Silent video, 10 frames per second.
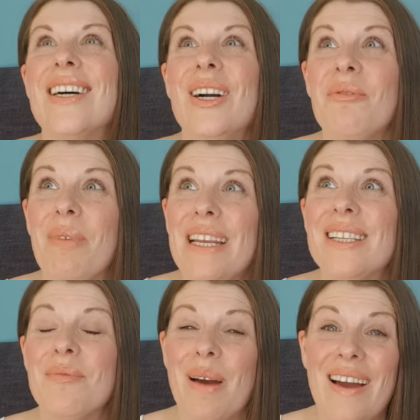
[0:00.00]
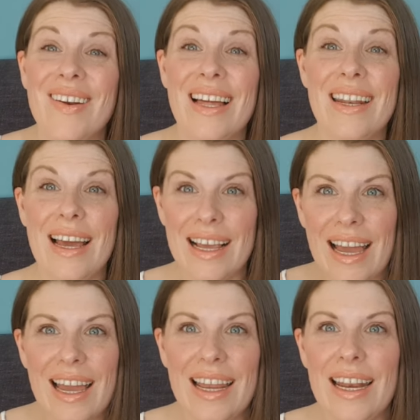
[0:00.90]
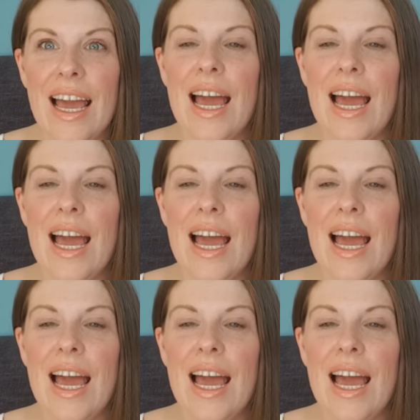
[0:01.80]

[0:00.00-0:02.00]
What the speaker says: I've been to Poundland again,